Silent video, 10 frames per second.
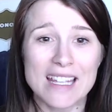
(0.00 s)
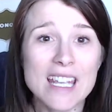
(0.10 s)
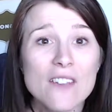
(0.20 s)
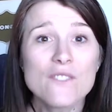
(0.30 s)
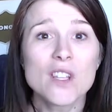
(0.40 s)

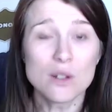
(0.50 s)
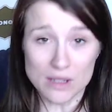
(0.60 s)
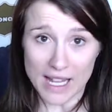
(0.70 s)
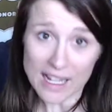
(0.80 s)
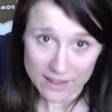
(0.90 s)
If you
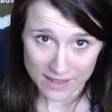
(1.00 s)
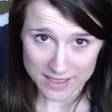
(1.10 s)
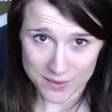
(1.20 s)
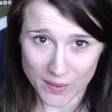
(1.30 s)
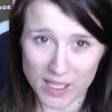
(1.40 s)
like
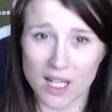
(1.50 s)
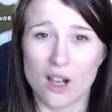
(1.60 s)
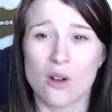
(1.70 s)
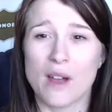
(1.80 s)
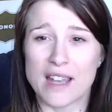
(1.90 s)
this
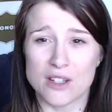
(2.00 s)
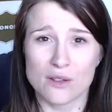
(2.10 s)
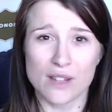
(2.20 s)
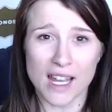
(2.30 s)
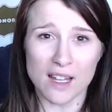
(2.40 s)
video and you
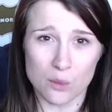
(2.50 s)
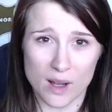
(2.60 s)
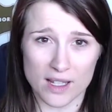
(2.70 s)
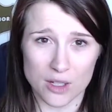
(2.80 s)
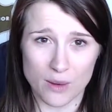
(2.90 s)
like
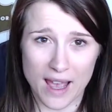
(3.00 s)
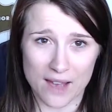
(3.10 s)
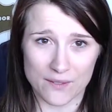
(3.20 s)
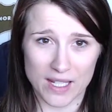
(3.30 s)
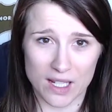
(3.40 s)
what you
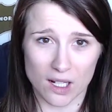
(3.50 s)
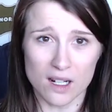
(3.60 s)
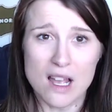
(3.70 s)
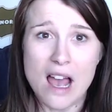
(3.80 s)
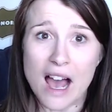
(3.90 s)
have
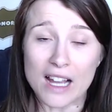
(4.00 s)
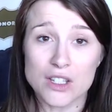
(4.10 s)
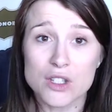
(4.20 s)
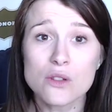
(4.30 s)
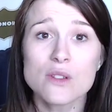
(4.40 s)
here, I
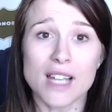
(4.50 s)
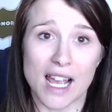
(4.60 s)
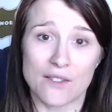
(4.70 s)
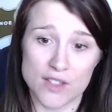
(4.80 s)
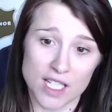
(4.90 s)
do
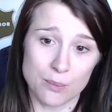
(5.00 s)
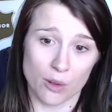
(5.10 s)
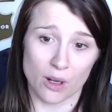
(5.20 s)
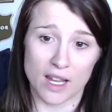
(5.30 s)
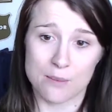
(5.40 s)
dive
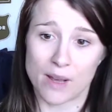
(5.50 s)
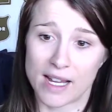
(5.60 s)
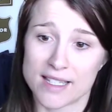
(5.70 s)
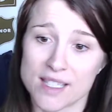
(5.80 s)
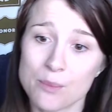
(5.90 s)
deeper in
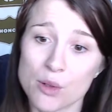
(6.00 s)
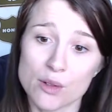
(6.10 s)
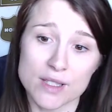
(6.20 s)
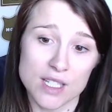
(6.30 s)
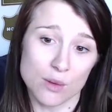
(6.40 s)
my
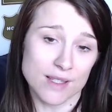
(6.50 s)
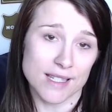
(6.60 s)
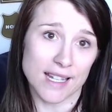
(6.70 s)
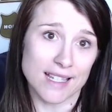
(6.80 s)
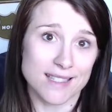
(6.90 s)
simple
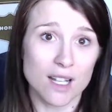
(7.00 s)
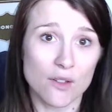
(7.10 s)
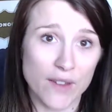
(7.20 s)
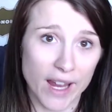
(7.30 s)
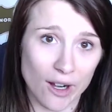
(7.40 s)
sequencing and
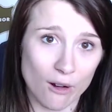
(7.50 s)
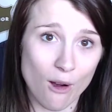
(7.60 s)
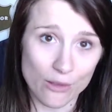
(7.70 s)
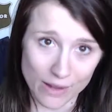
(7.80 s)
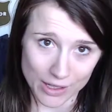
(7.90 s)
self-care
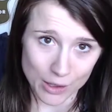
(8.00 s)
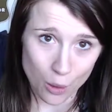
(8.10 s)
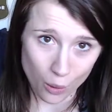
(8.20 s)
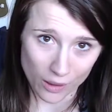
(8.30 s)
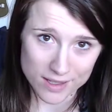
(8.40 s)
online
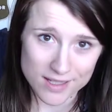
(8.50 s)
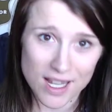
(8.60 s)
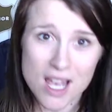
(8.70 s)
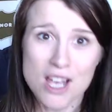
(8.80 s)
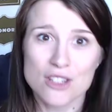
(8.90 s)
course.
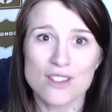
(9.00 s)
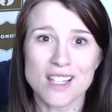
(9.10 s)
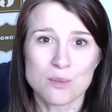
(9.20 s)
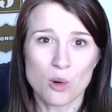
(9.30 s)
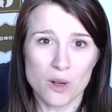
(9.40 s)
So
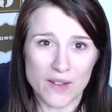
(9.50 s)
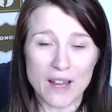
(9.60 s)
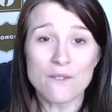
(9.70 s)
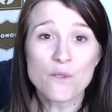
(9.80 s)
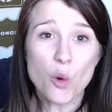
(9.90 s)
that's more of
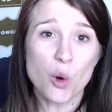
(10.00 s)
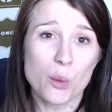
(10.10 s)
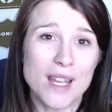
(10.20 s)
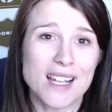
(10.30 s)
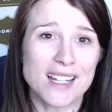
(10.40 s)
a
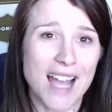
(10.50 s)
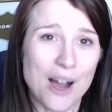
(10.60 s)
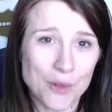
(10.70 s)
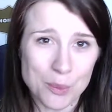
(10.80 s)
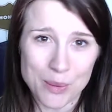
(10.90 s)
4-week
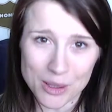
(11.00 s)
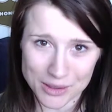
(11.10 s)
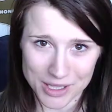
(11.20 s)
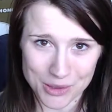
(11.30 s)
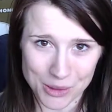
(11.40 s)

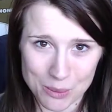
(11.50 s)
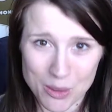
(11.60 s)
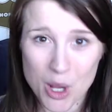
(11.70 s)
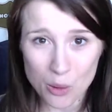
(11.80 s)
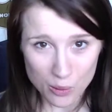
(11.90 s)
accountability group
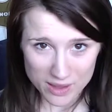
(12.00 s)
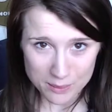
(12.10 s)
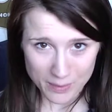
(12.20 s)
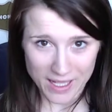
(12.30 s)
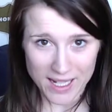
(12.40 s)
with
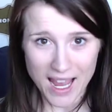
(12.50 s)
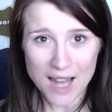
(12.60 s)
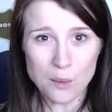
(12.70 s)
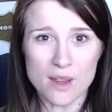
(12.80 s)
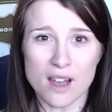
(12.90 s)
me
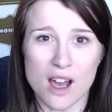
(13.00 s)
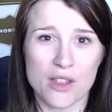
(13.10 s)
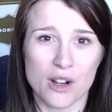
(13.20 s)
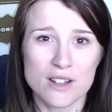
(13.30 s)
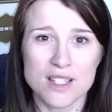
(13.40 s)
and with
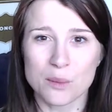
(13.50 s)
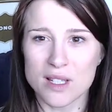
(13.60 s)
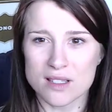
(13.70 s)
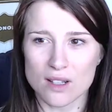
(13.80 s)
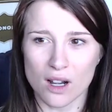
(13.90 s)
others, and we
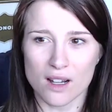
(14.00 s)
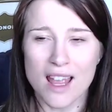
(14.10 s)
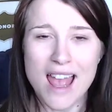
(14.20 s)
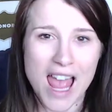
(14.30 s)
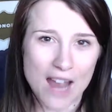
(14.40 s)
start
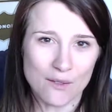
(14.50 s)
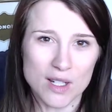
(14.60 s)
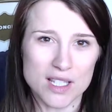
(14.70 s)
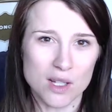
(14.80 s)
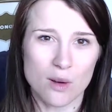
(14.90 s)
every
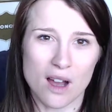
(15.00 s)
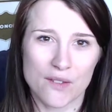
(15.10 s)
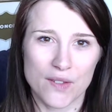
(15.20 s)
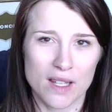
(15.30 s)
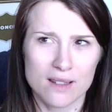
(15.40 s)
so
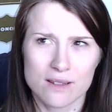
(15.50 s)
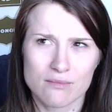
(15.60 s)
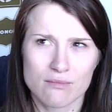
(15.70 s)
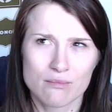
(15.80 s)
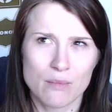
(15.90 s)
often,
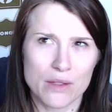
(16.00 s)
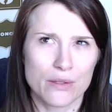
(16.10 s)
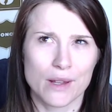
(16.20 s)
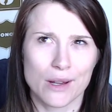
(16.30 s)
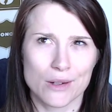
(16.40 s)

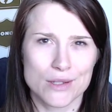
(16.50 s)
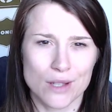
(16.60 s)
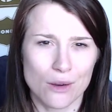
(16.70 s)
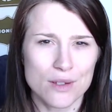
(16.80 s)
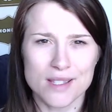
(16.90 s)
monthly or
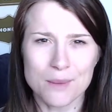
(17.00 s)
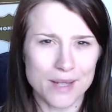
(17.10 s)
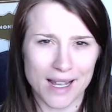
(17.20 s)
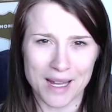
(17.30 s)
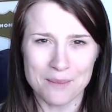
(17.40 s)
so,
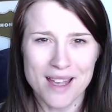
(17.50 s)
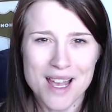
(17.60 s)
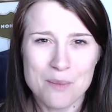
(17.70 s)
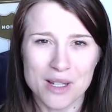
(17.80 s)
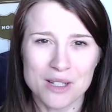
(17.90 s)
sometime,
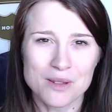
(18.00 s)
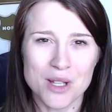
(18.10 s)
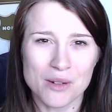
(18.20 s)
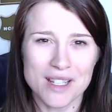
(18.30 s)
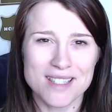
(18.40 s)
but you'll
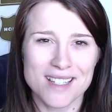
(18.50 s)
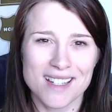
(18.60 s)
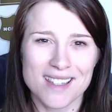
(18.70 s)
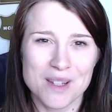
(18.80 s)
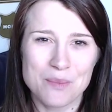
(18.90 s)
notice
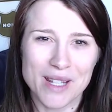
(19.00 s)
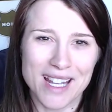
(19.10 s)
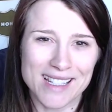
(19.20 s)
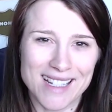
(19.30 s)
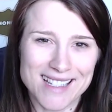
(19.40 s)
the
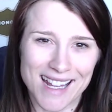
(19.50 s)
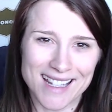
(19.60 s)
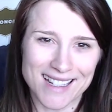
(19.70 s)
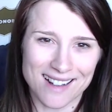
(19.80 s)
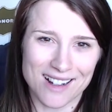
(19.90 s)
beginning
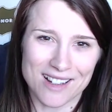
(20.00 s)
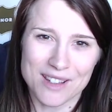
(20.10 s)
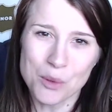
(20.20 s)
date on the